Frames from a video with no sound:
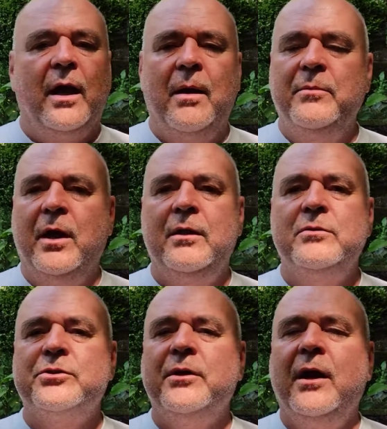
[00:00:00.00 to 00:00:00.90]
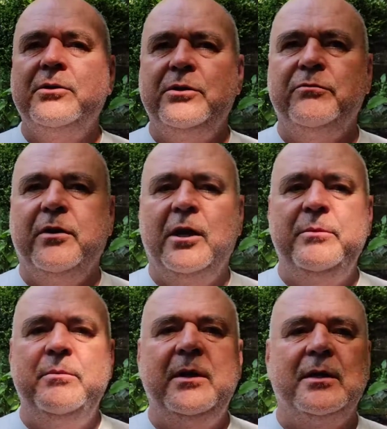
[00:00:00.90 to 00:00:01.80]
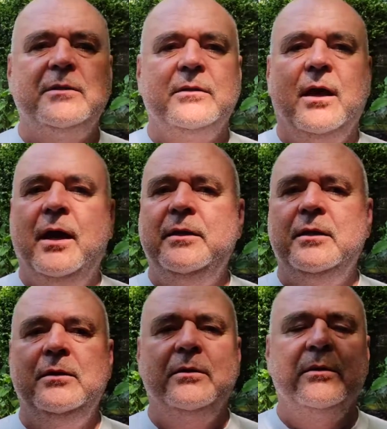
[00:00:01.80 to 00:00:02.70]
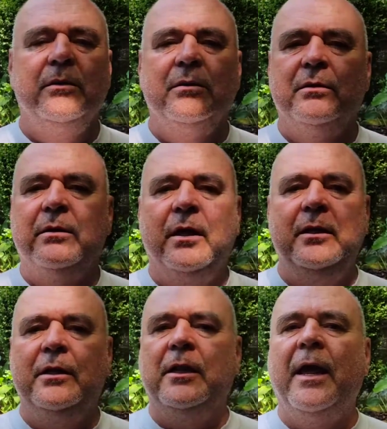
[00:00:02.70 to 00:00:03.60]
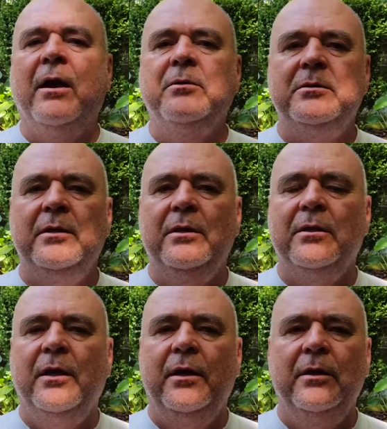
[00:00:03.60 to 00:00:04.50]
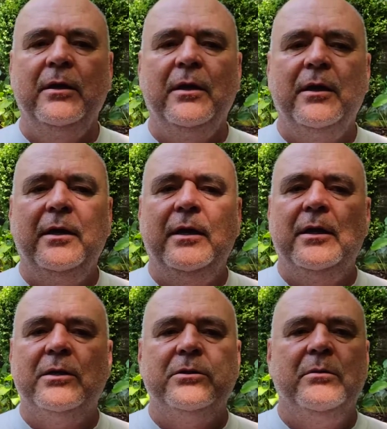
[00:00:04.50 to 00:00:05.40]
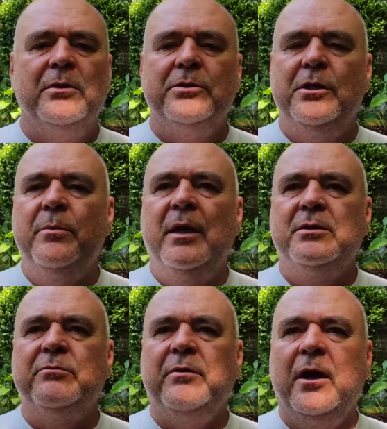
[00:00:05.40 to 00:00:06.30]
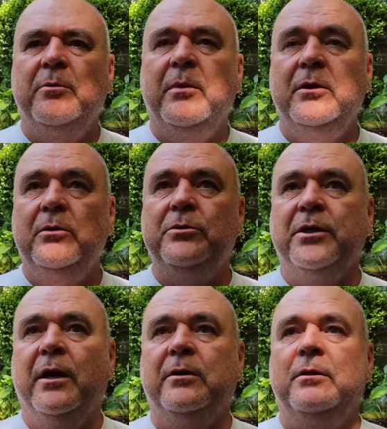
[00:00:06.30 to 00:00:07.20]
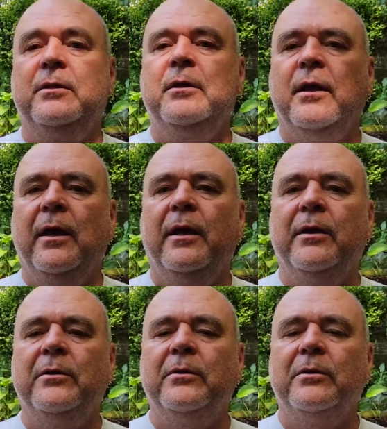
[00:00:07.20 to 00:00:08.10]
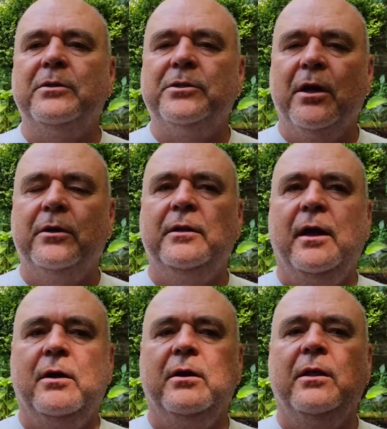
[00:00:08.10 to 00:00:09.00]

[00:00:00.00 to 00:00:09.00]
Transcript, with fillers: I'm not even sure how she found me because I didn't I didn't announce anything. She managed to find my new channel and shared it out.